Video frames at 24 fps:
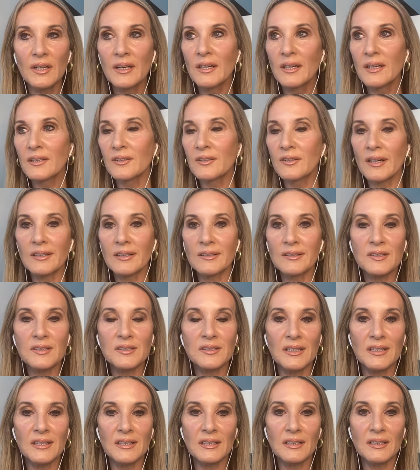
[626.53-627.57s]
you know,
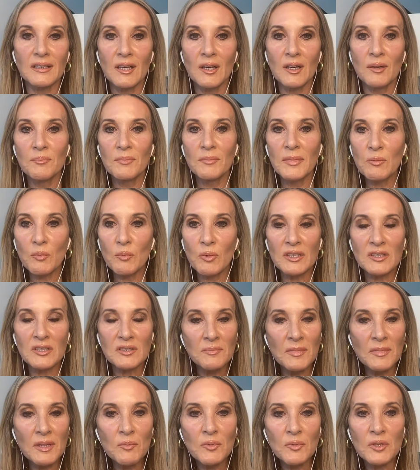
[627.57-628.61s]
understanding what is
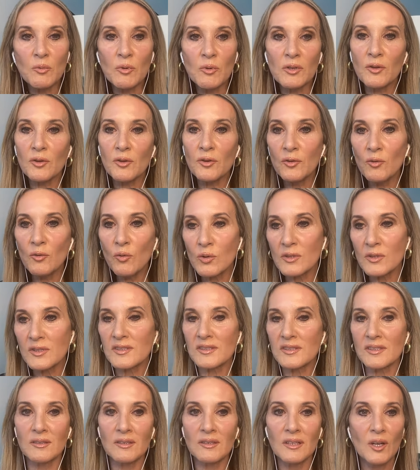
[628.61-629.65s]
memory, what are thoughts,
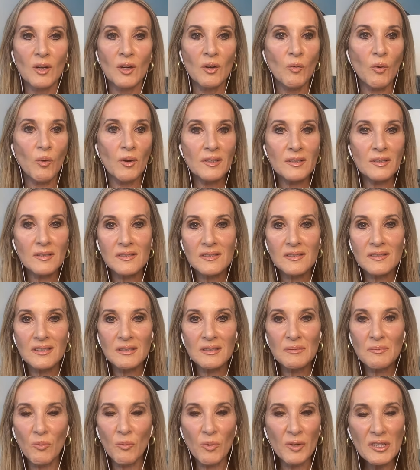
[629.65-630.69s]
and what is
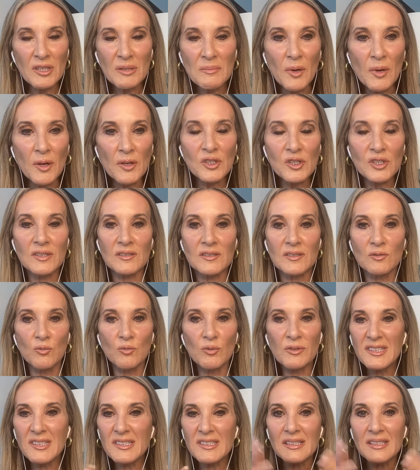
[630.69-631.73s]
what are emotions, and all
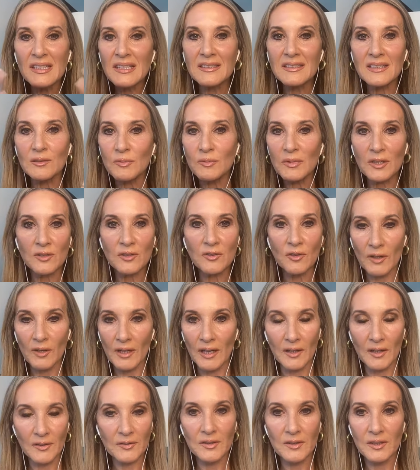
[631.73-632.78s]
these things that we throw
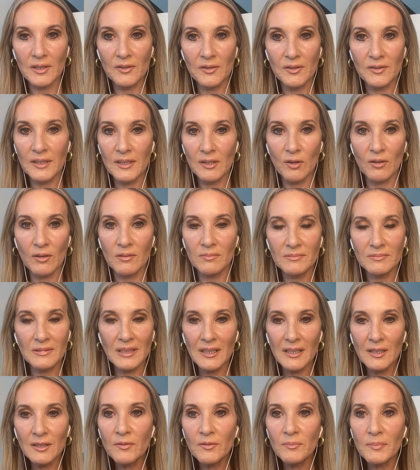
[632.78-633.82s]
out there and that are
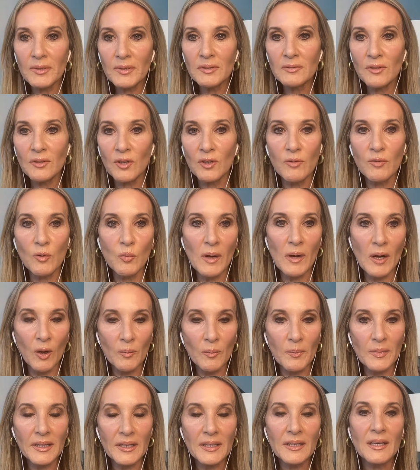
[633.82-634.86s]
kind of
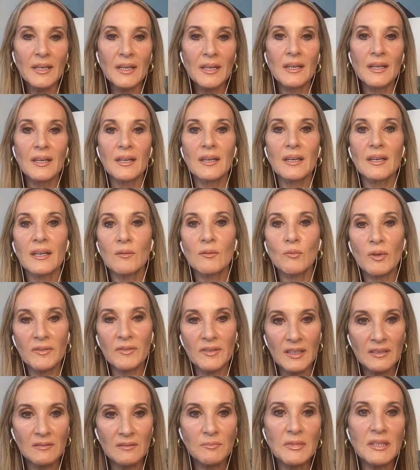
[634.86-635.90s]
overwhelming, and what
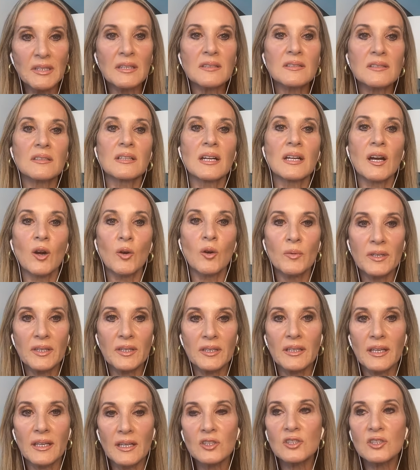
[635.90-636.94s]
that means and how we can
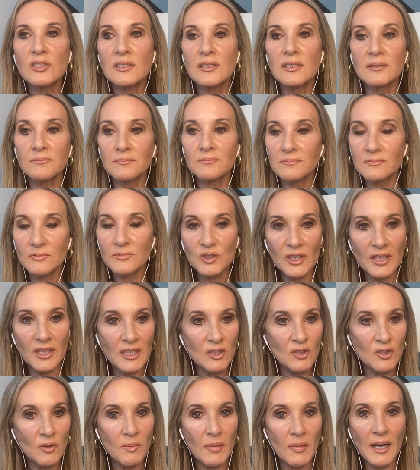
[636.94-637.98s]
actually change
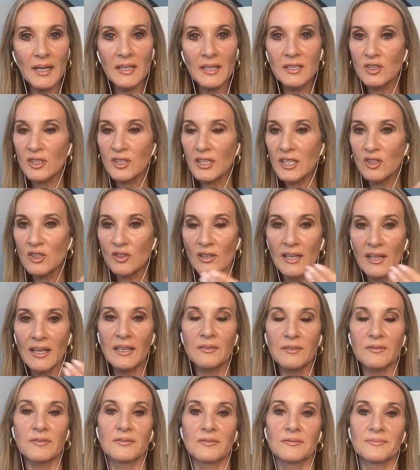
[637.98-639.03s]
our mind, change our
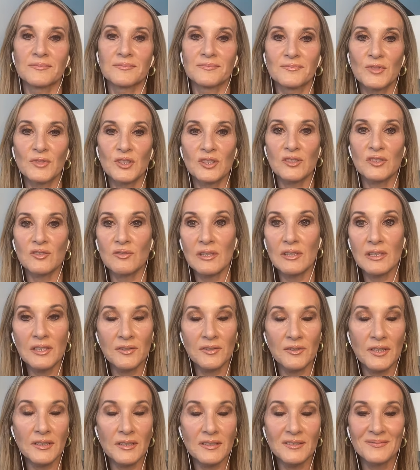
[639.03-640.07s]
life, which is really
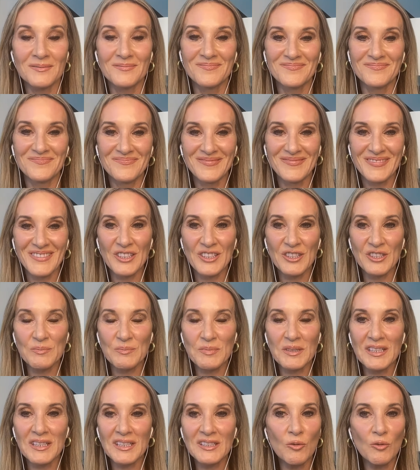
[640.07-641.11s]
great. So it's
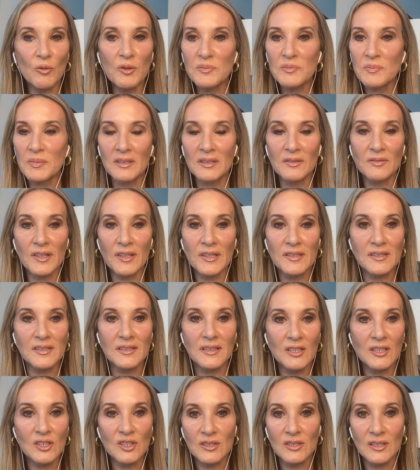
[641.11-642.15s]
been it's always been a
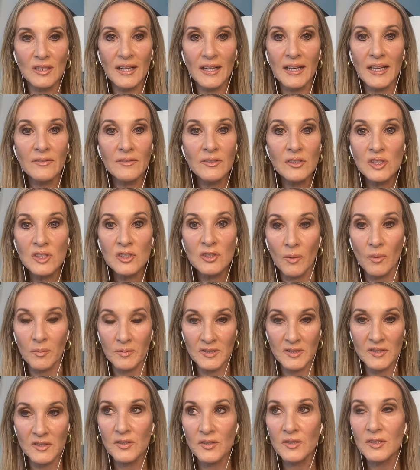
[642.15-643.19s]
fascination, and I haven't stopped.
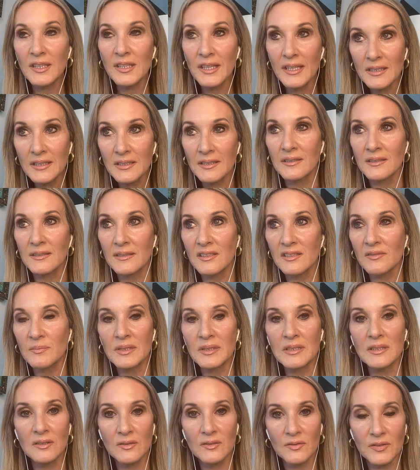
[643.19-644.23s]
It's 38 years I've been
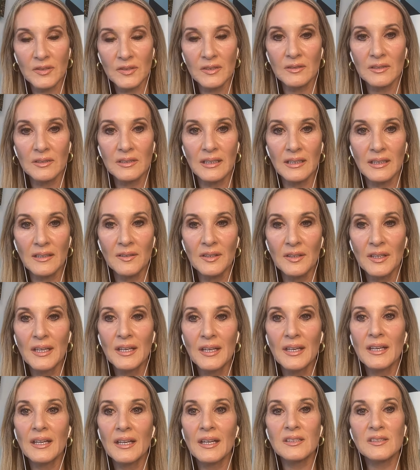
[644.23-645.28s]
in the field now.
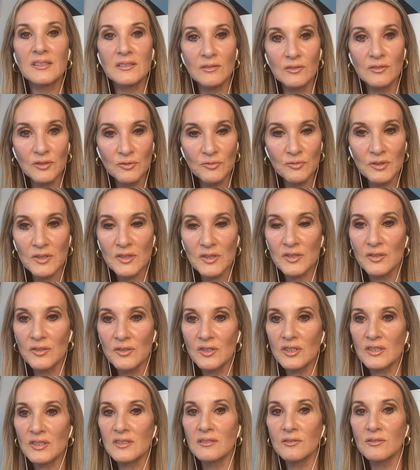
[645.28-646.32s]
Wow. I still do
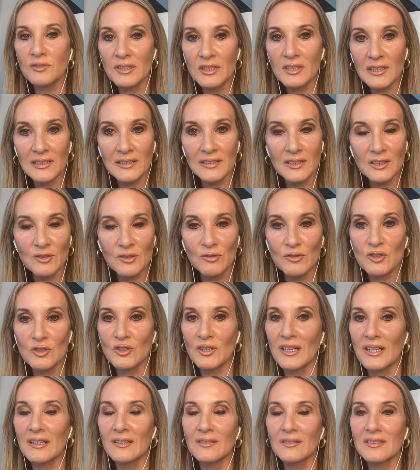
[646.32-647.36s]
research. I still run clinical
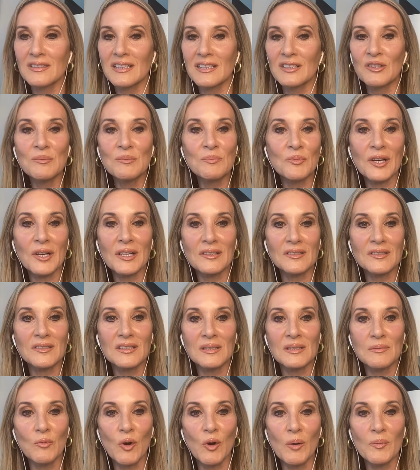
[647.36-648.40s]
trials. I don't practice
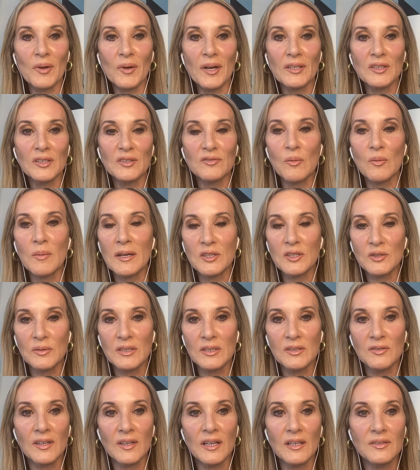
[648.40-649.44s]
anymore. I practice for about
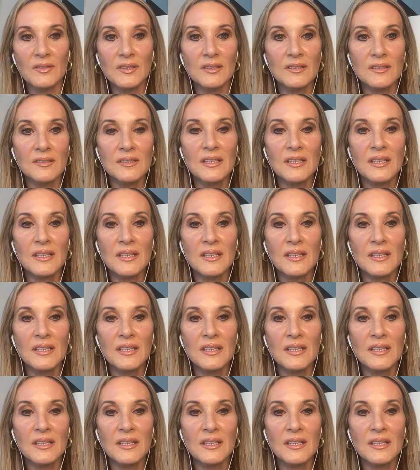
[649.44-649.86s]
25 years,